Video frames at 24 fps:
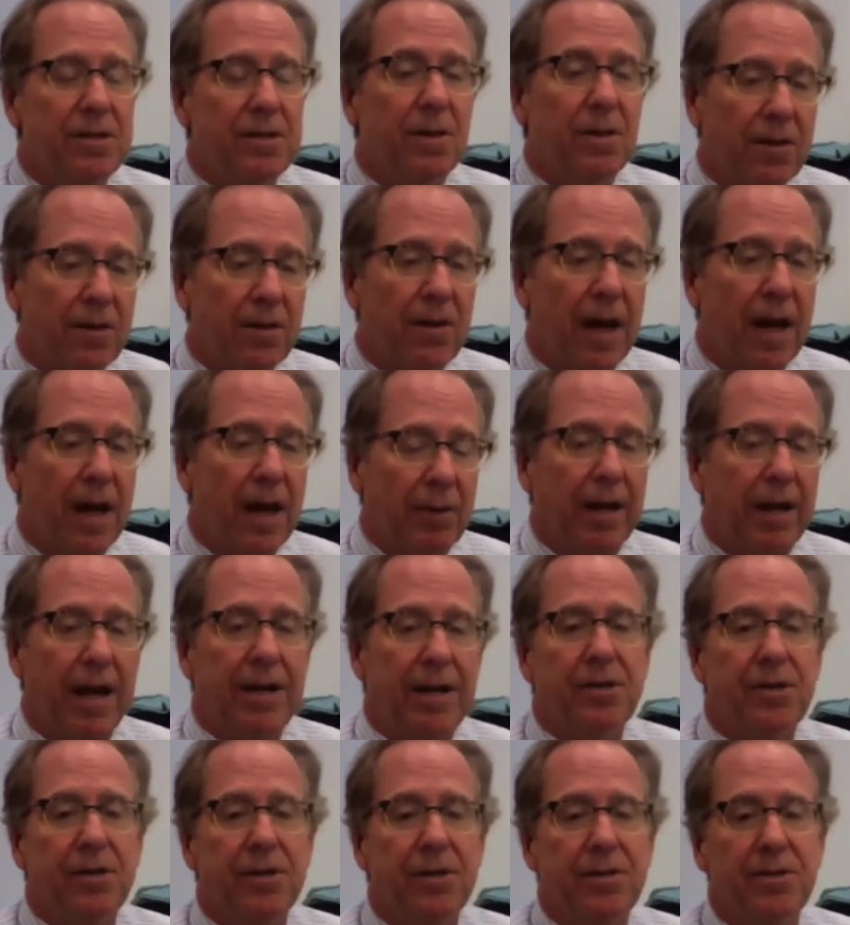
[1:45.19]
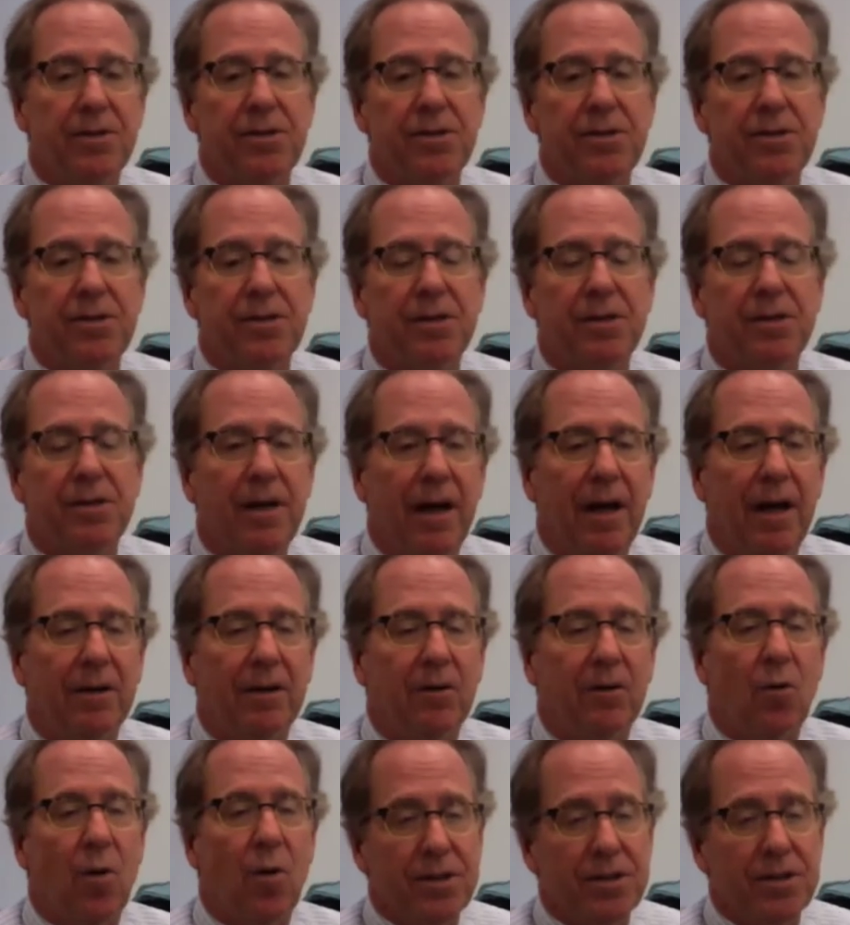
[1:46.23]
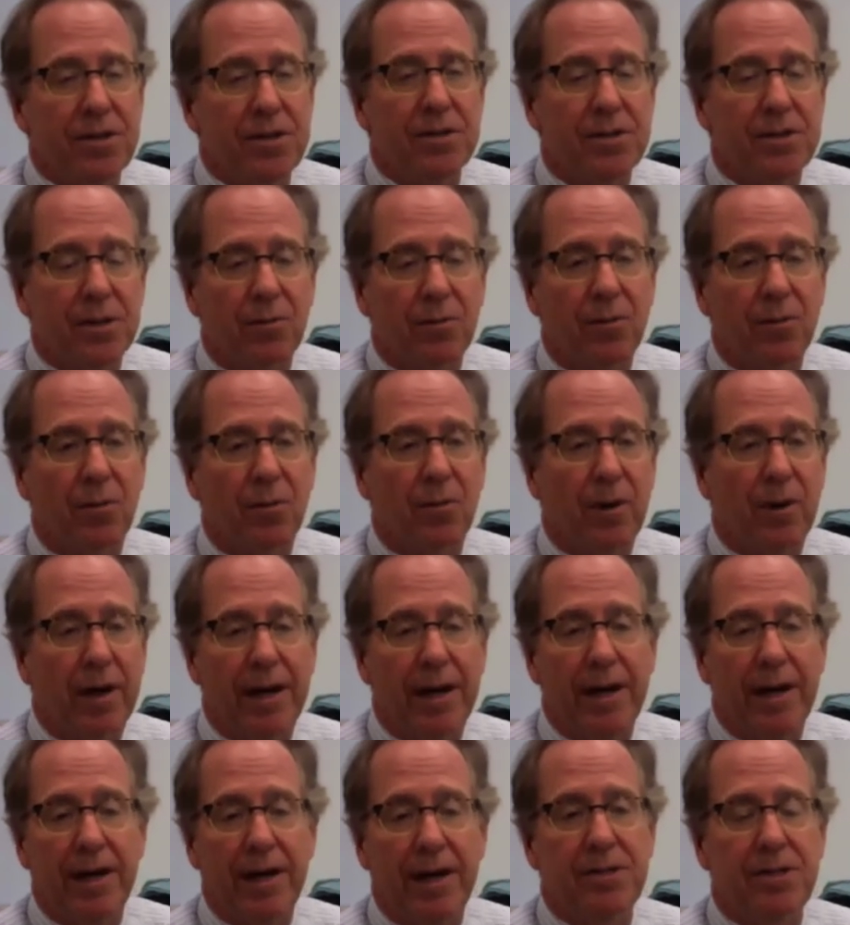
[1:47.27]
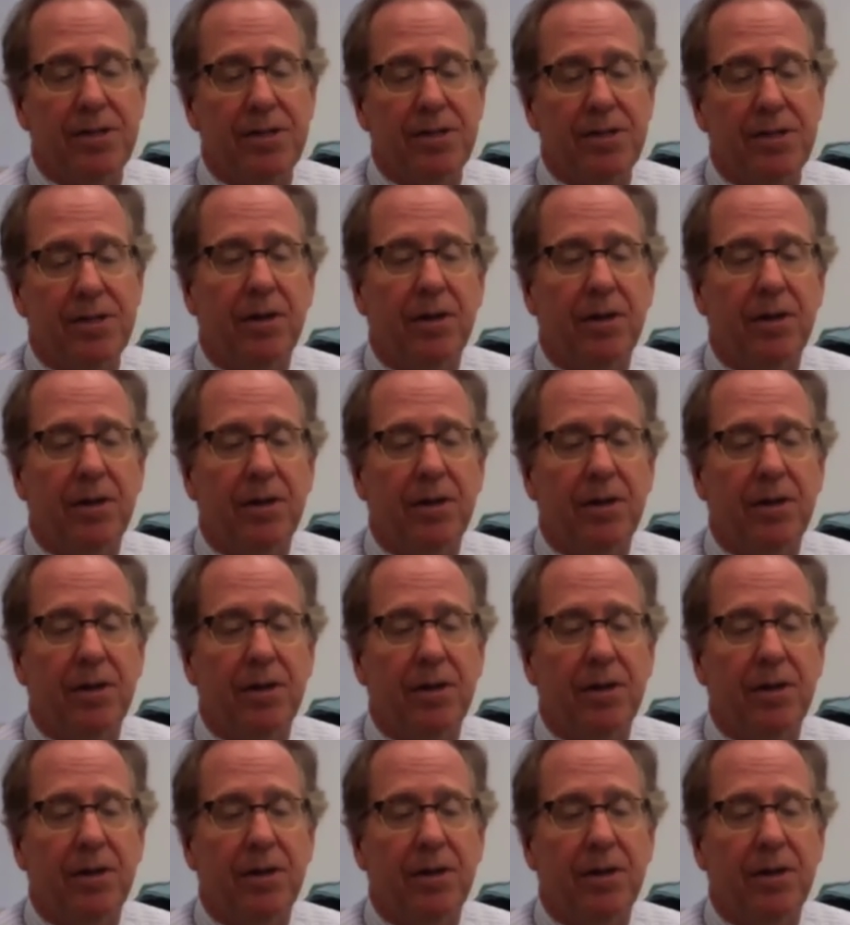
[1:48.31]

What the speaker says: clinical applications and questions that were raised,